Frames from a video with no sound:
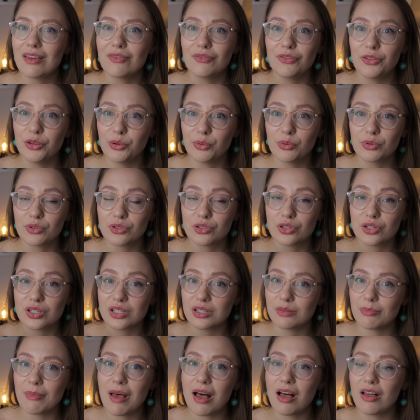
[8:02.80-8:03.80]
If you want to
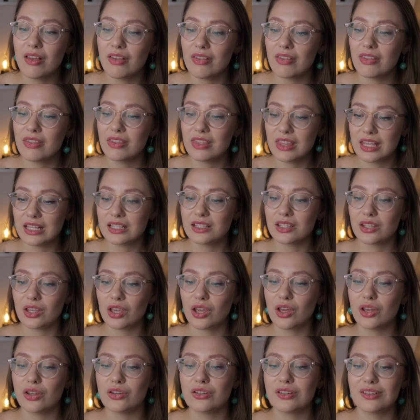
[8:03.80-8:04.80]
smell this
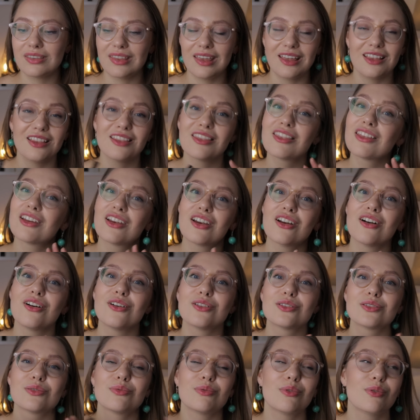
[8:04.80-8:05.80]
good, that the
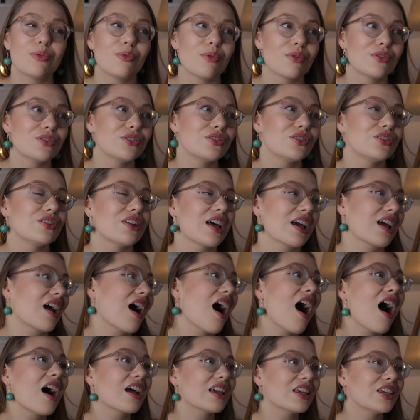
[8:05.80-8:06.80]
girls will want to like
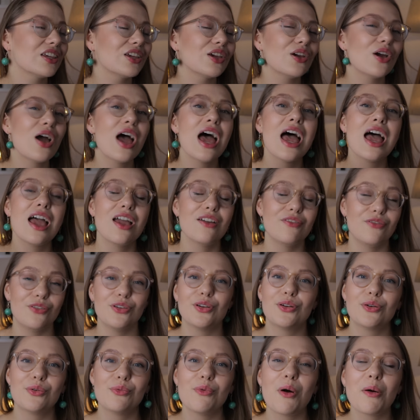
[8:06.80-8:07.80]
hug you. If
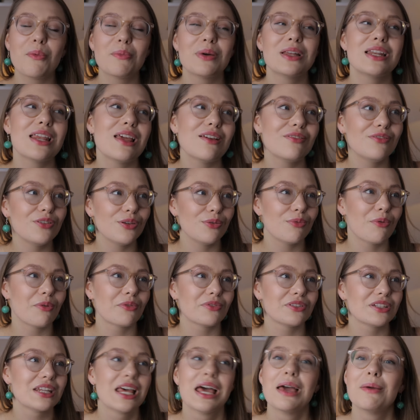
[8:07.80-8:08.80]
you're you're a woman, if you
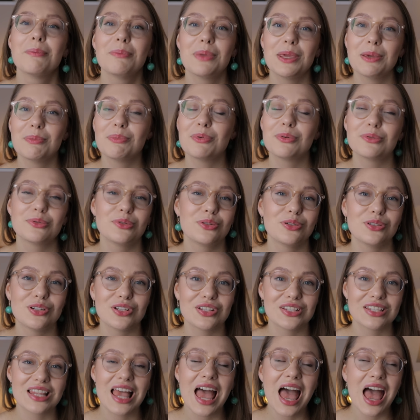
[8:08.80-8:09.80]
want people to
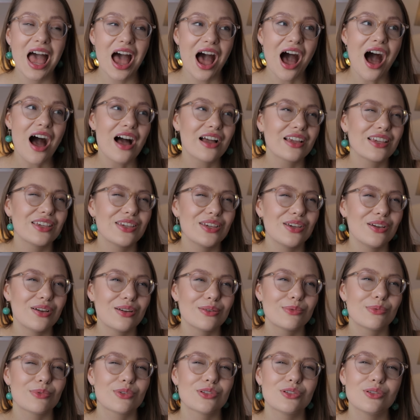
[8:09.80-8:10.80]
just hug you
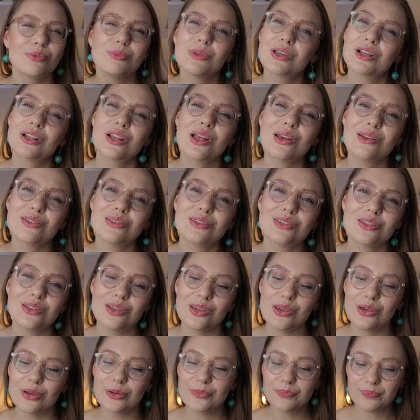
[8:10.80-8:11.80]
and want to be close to
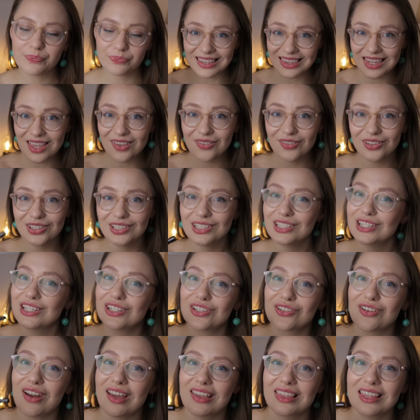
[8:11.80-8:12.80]
you, definitely
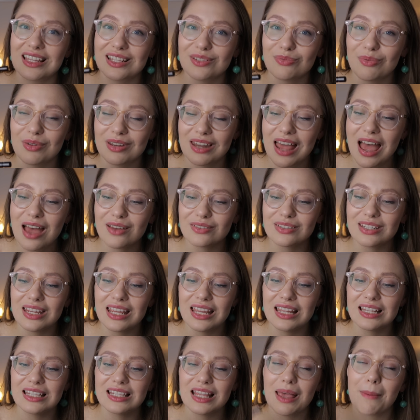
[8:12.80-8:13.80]
try this one out.
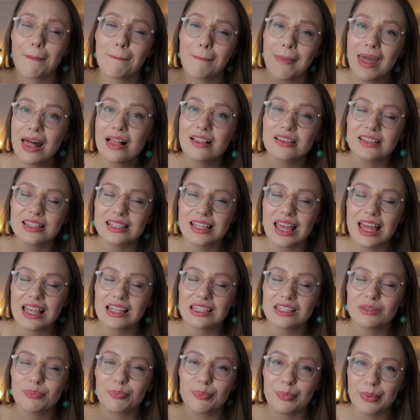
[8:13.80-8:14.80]
It's a male
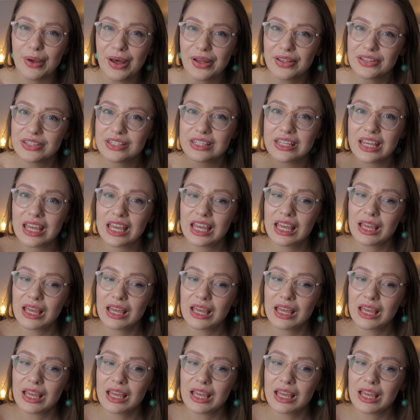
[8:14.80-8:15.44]
scent, but